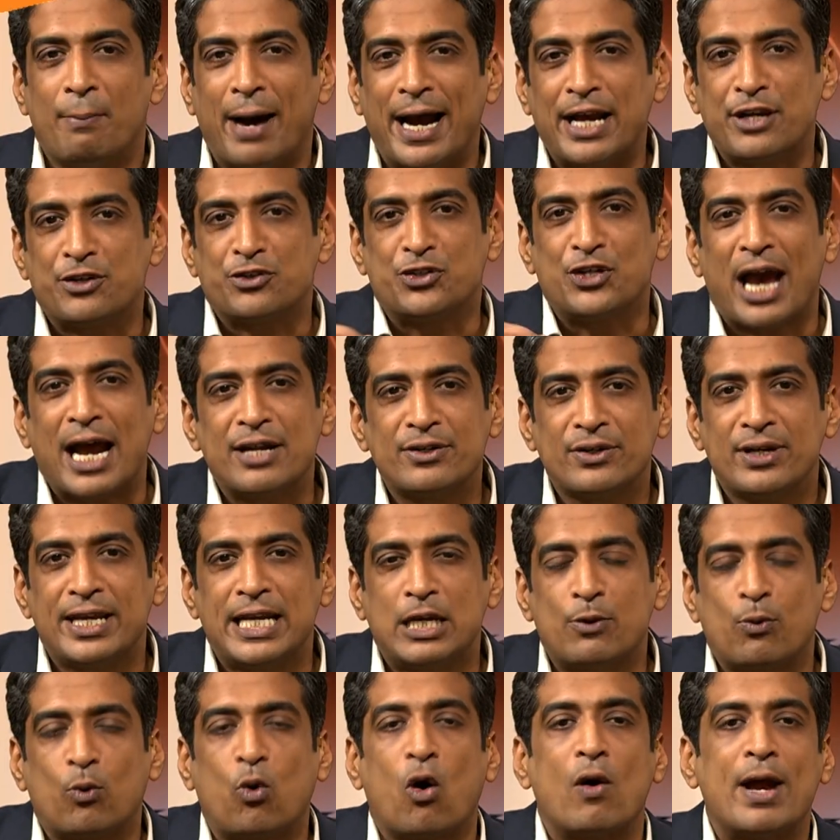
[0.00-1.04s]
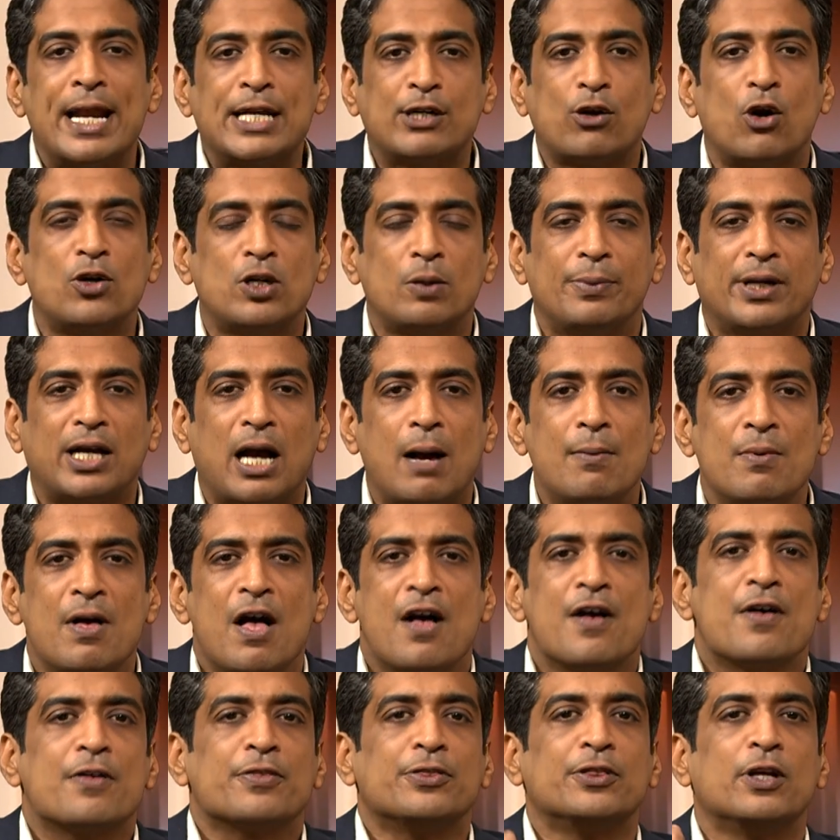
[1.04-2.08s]
By January, it went on to become
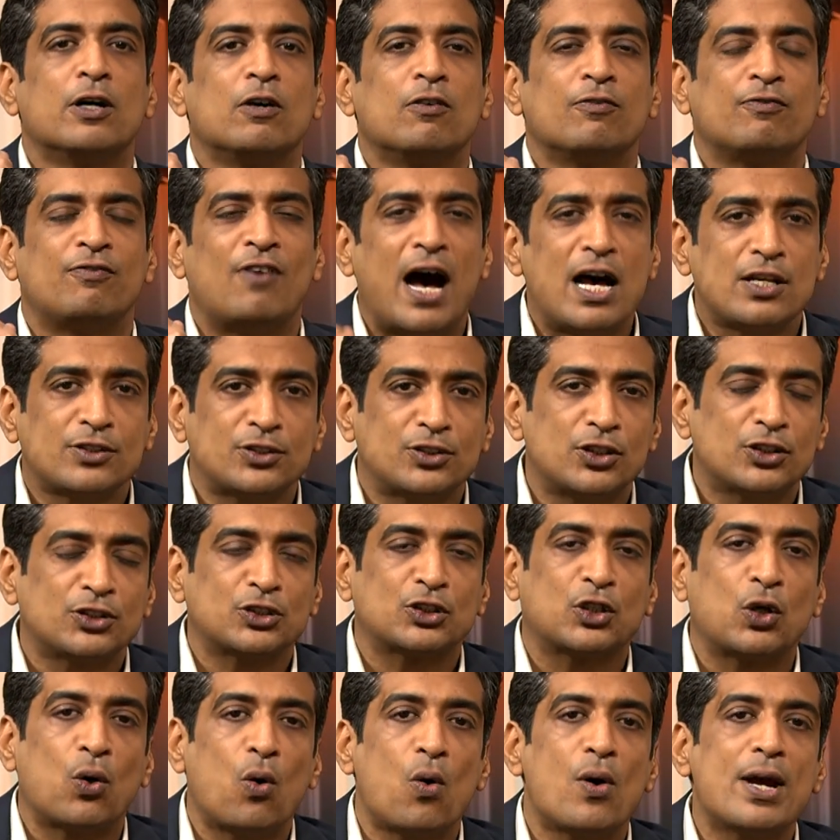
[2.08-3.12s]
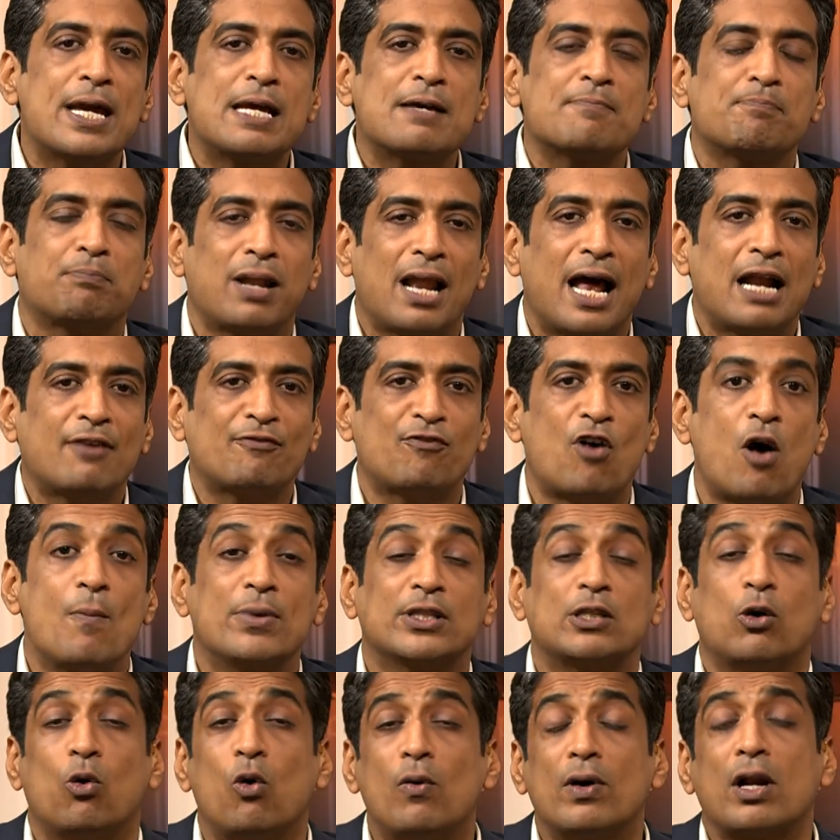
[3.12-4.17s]
the fastest growing platform
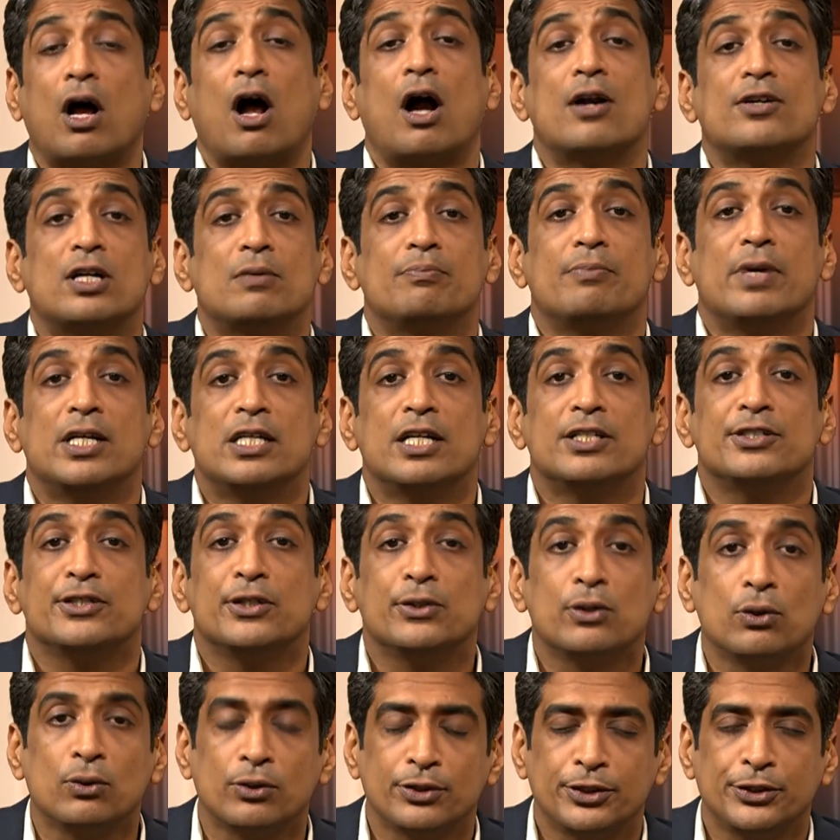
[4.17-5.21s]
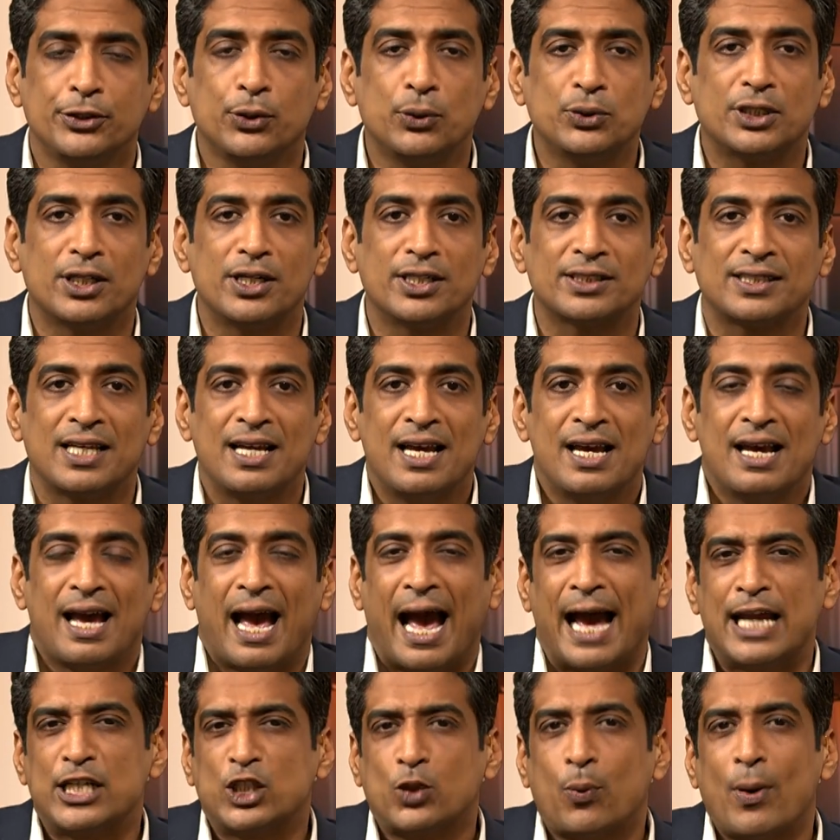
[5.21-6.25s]
with over 100 million users
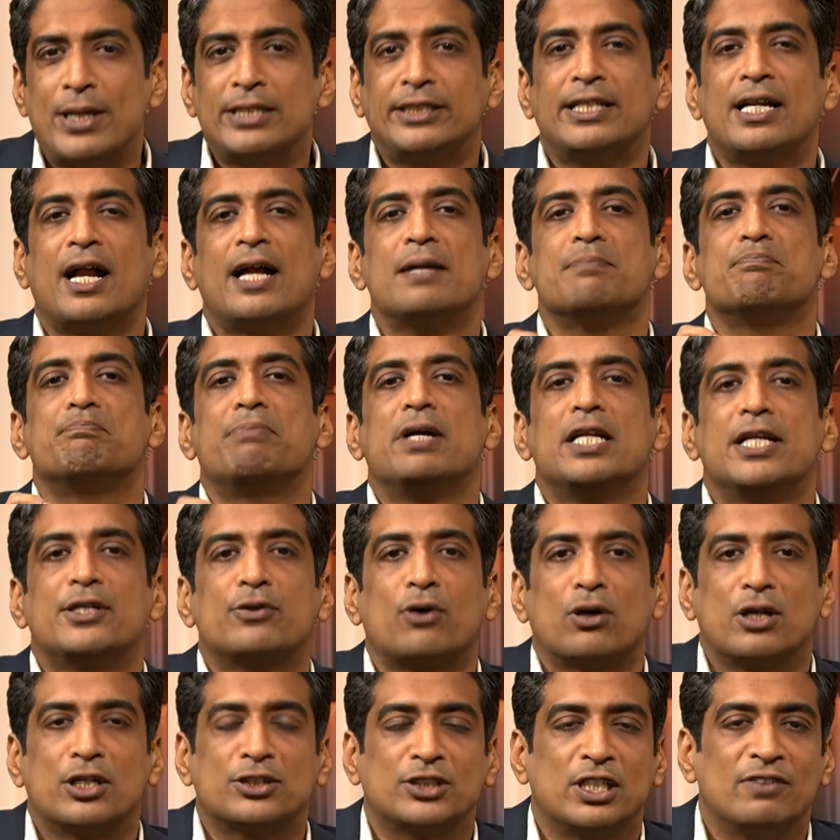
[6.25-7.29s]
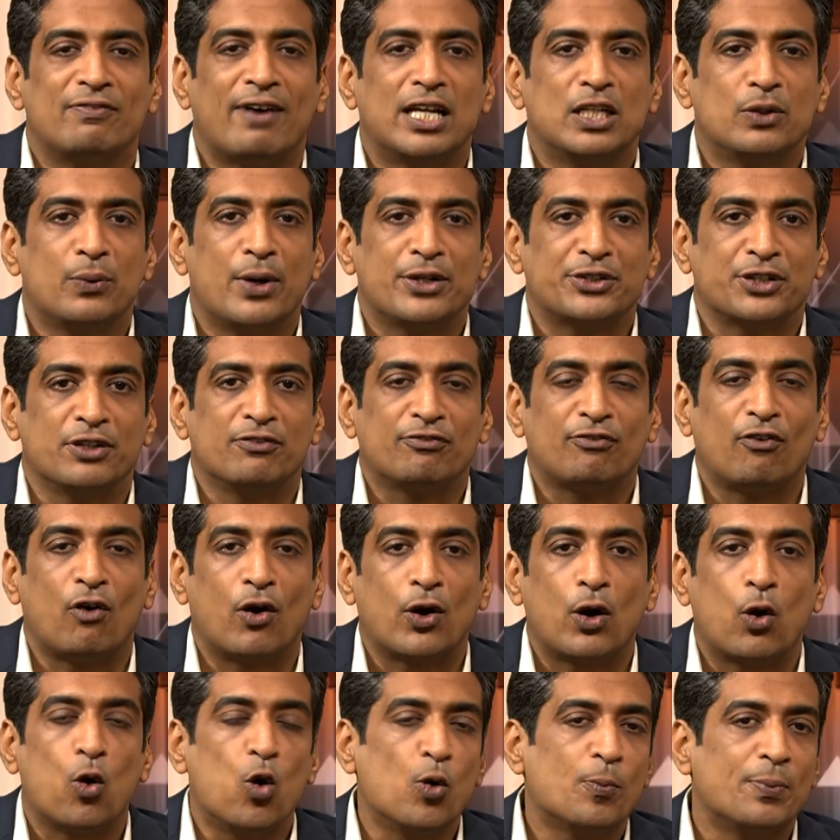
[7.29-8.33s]
and $29 billion in valuation
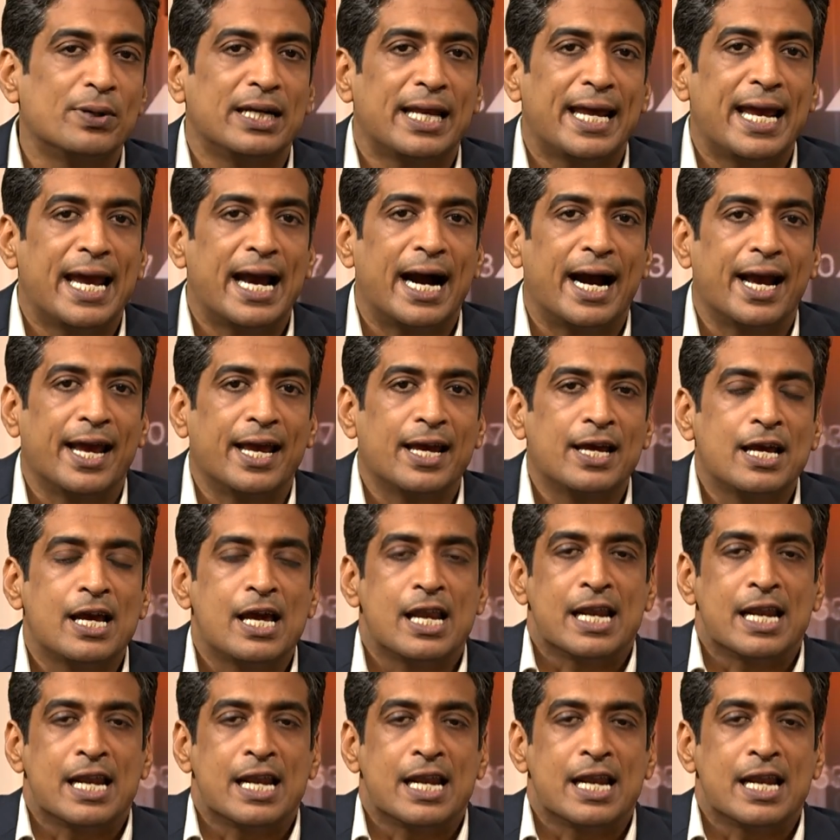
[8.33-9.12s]
for OpenAI.